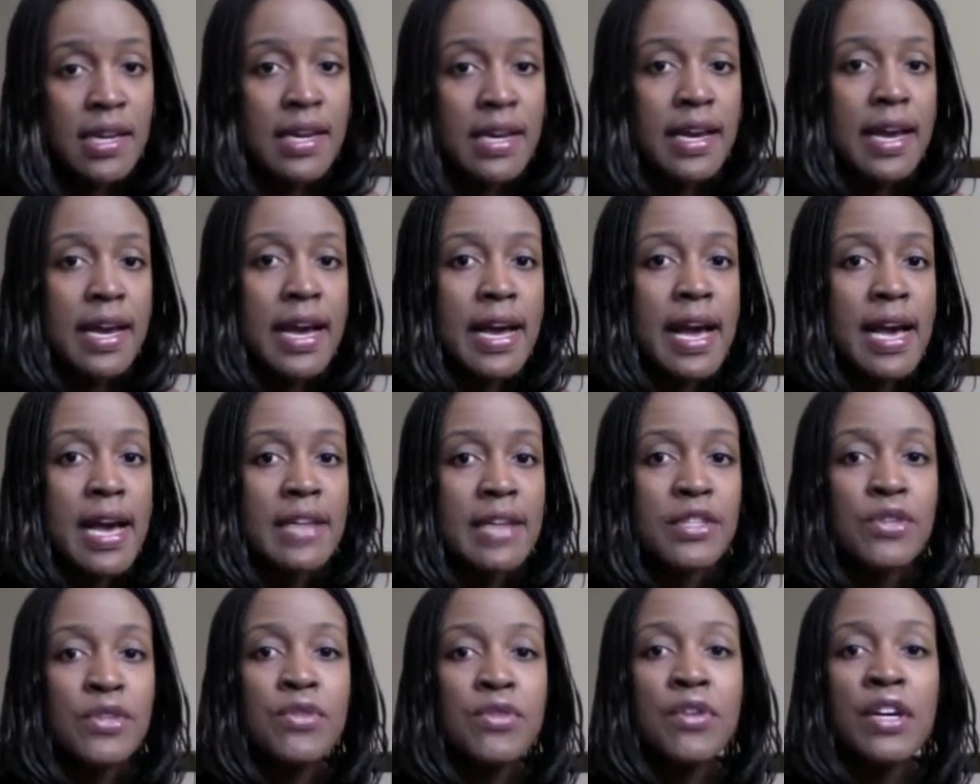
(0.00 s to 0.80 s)

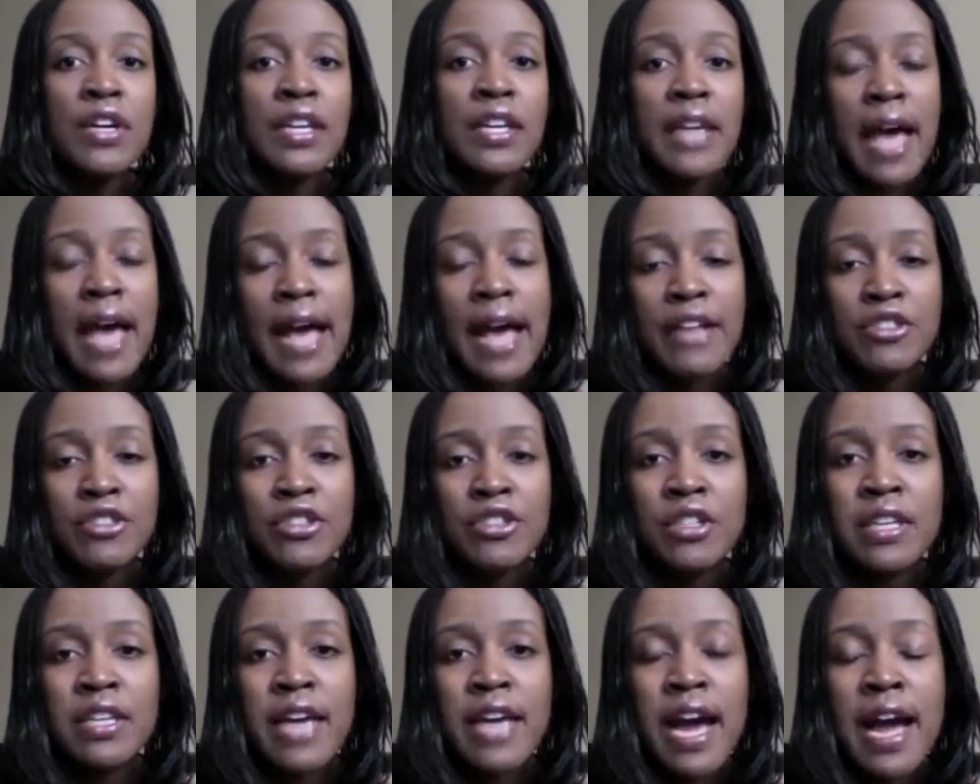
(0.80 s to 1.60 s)
And you can
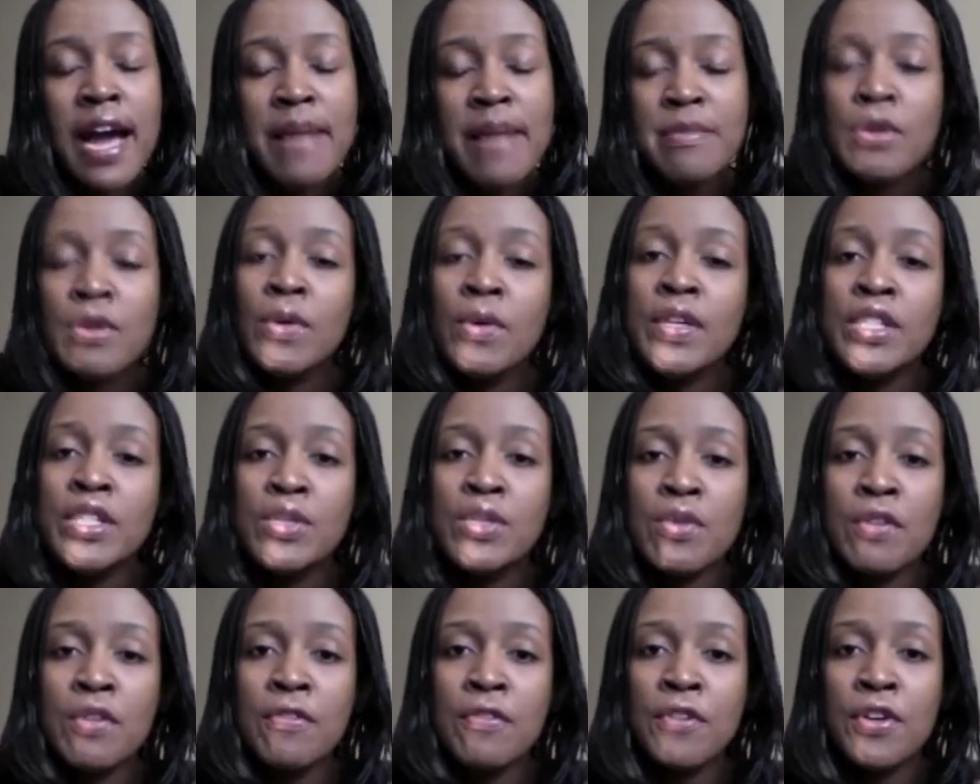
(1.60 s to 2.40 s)
actually, I'm going
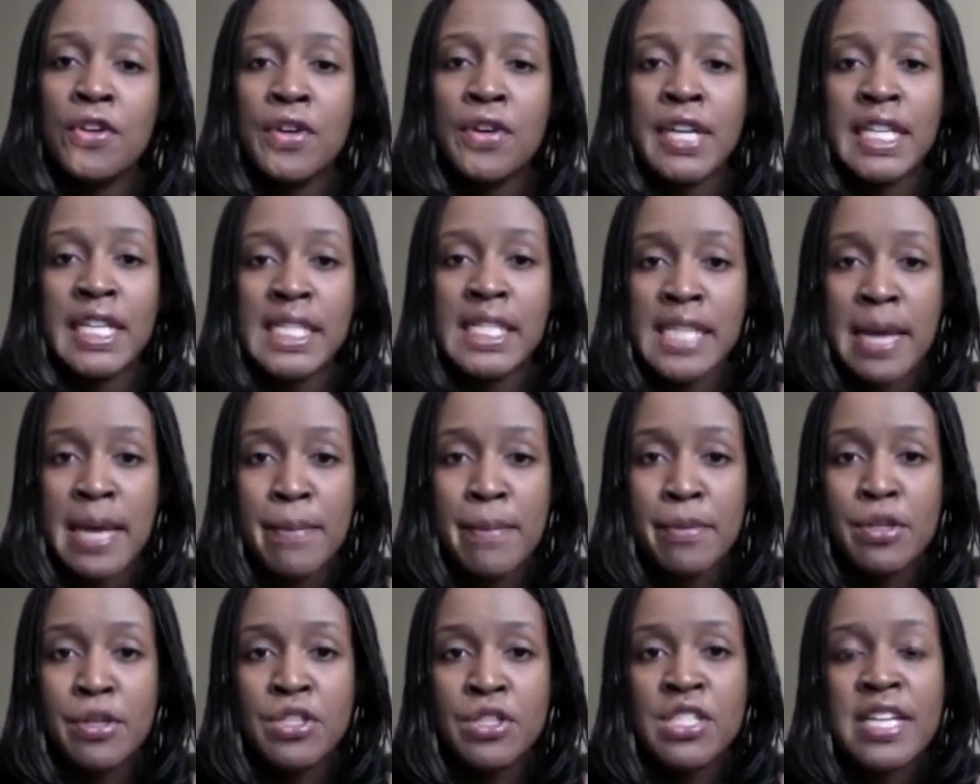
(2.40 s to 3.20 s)
to refer to
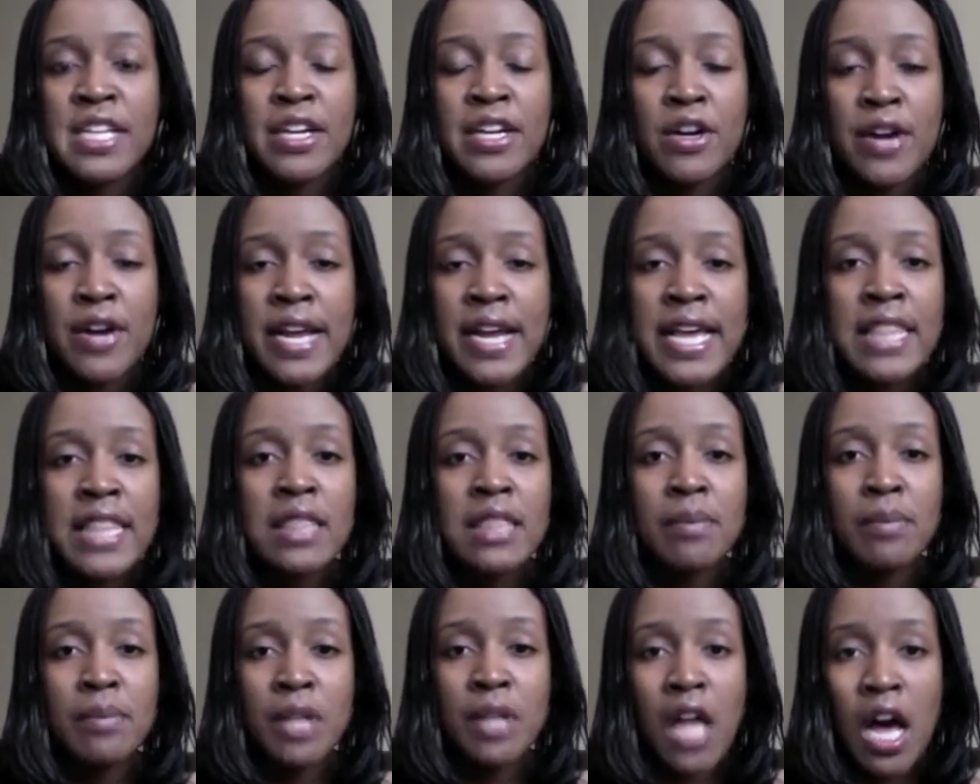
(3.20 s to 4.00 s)
examples that are in
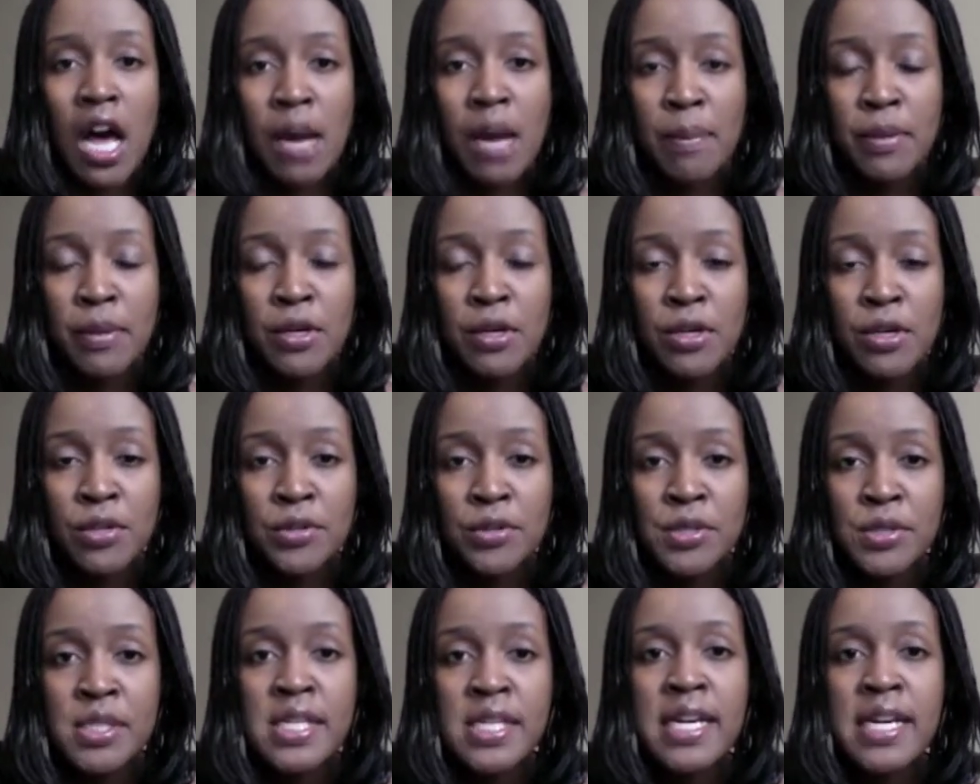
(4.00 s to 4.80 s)
the blog
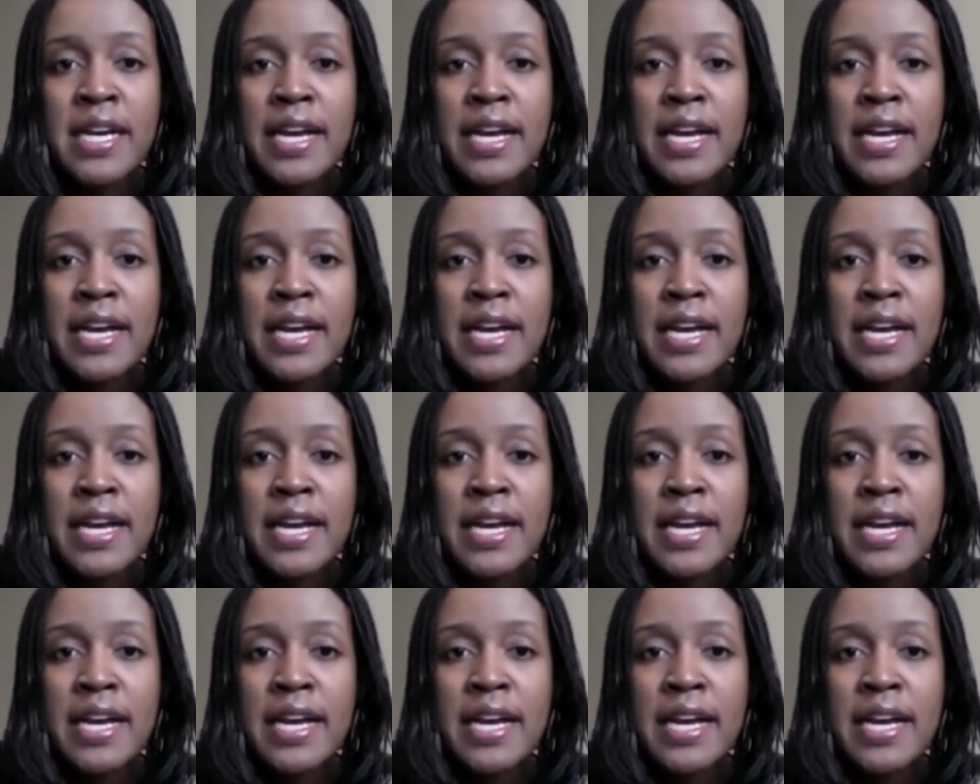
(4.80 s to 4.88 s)
post.